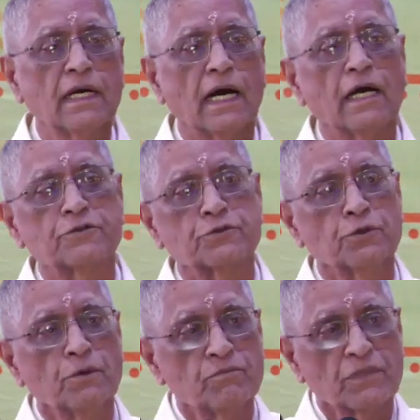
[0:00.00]
And
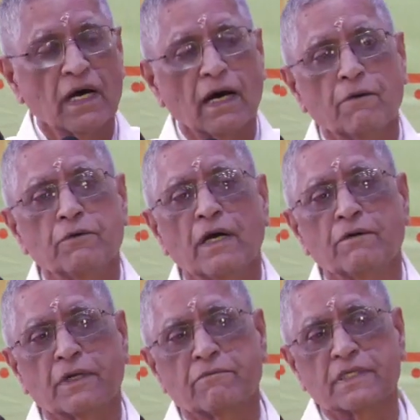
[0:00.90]
so we
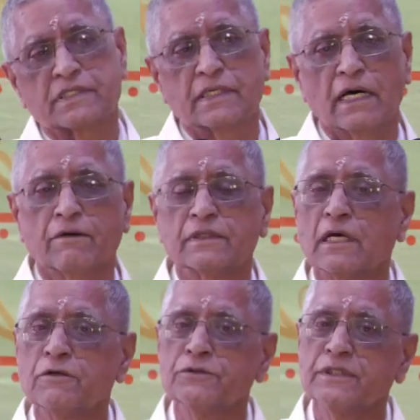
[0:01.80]
have requested
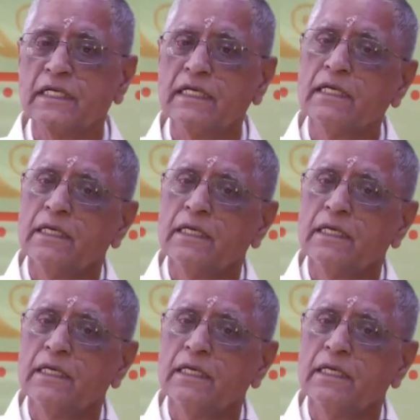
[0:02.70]
Avadhanujiri